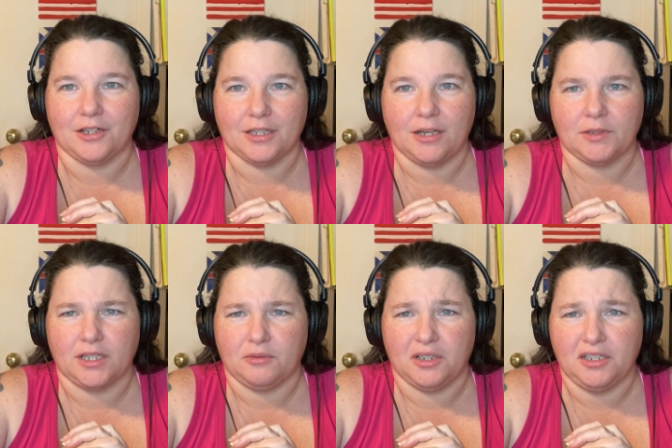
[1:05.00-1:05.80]
y'all gonna laugh at
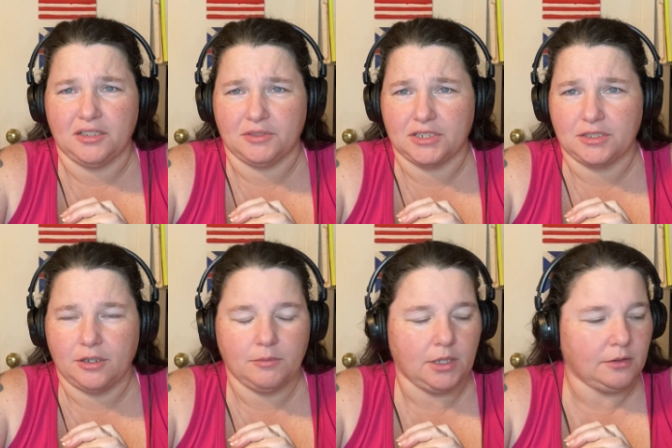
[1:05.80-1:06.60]
that. What? What she
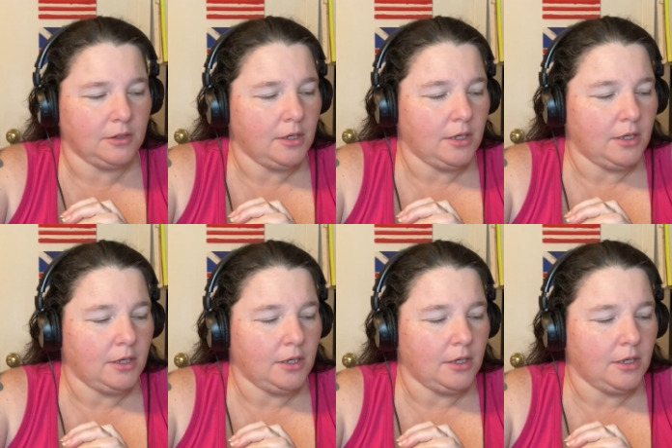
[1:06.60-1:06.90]
talking about?